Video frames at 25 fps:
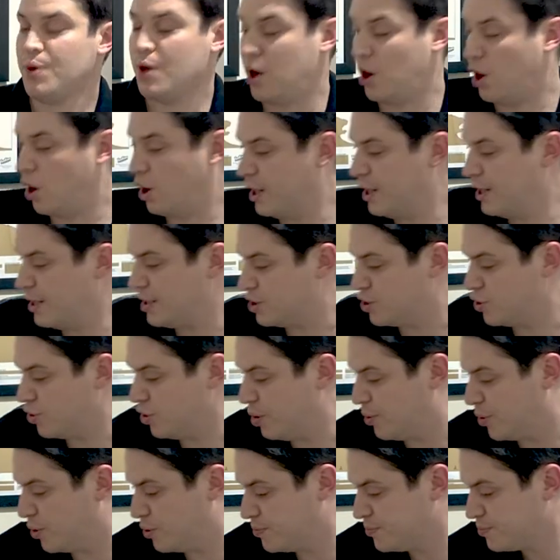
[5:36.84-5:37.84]
Highly
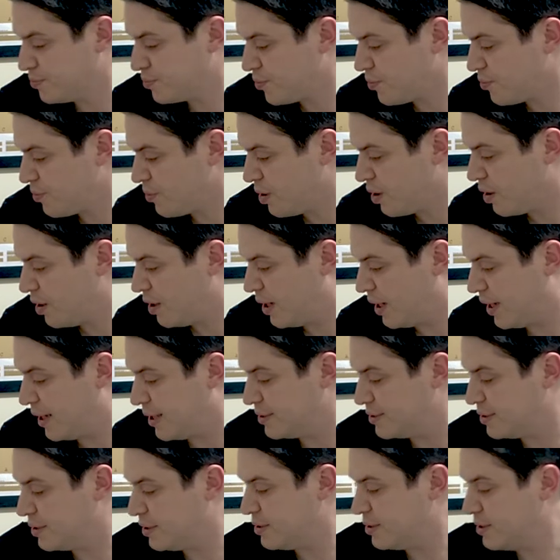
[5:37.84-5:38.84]
enjoyable.
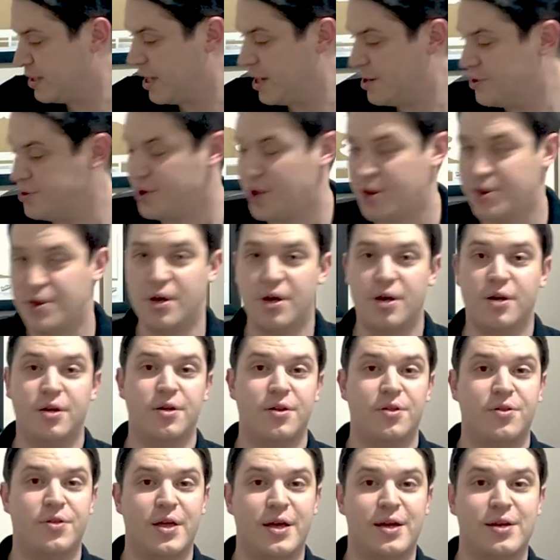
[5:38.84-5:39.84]
And yet another
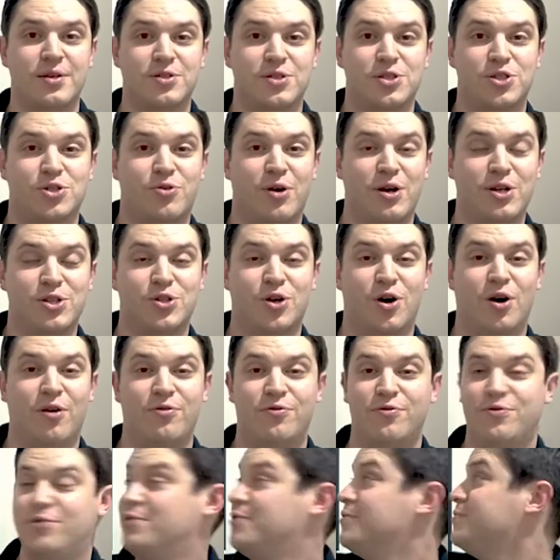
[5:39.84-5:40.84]
thing to scratch
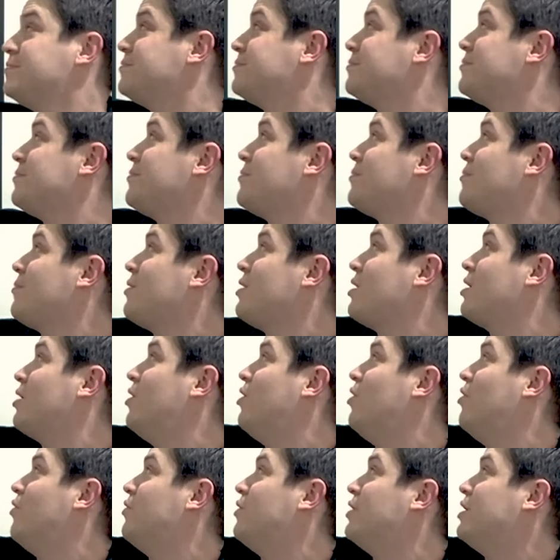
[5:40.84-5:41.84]
off
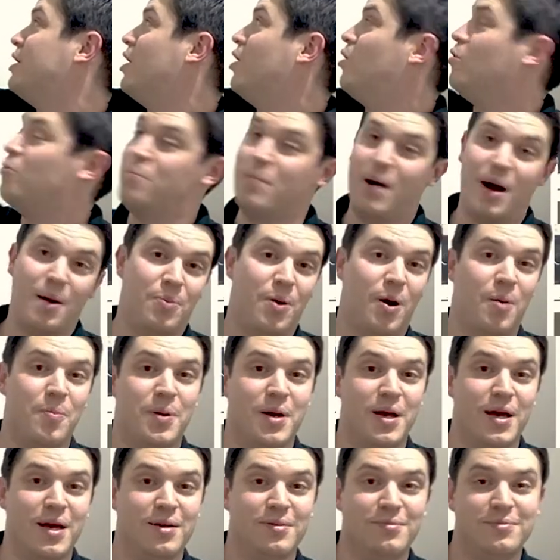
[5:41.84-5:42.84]
on the old map up
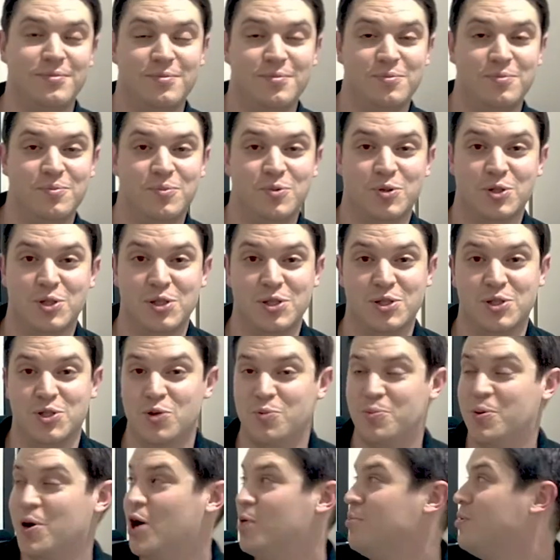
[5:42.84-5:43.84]
here, which is
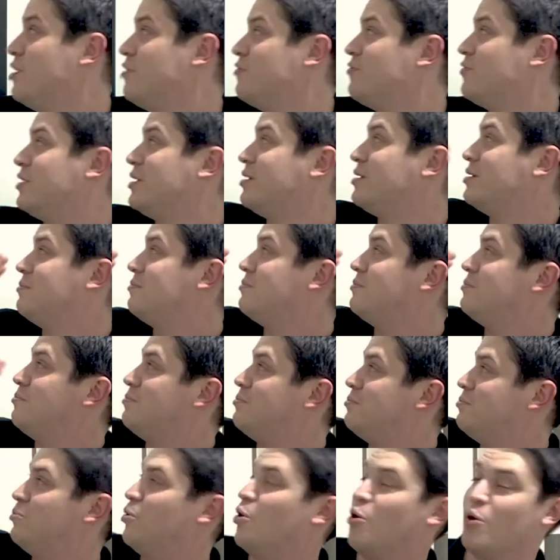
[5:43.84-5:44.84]
superb. Hopefully
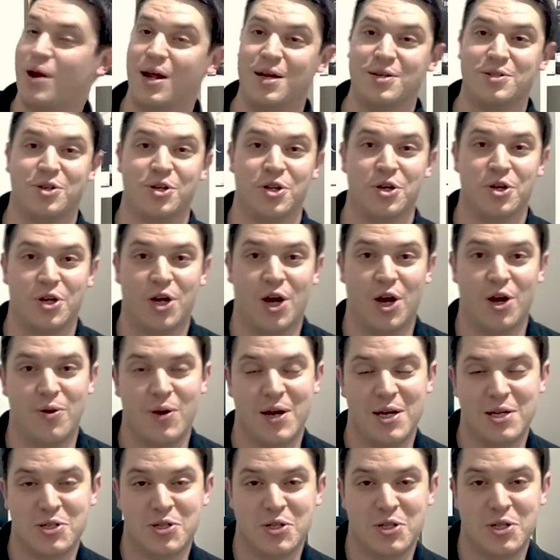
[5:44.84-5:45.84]
more of that's going to go
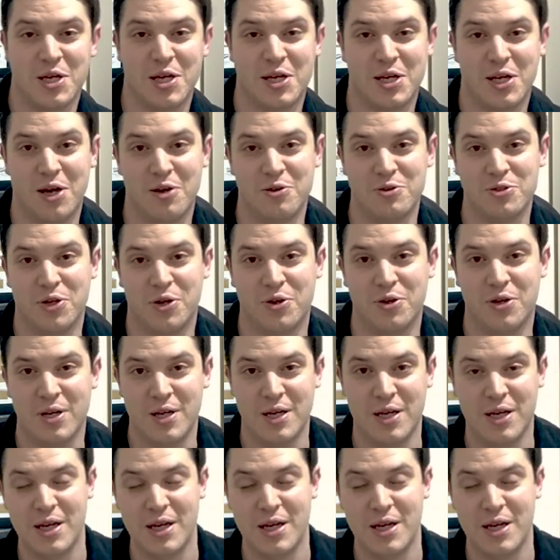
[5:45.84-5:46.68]
as the year goes on.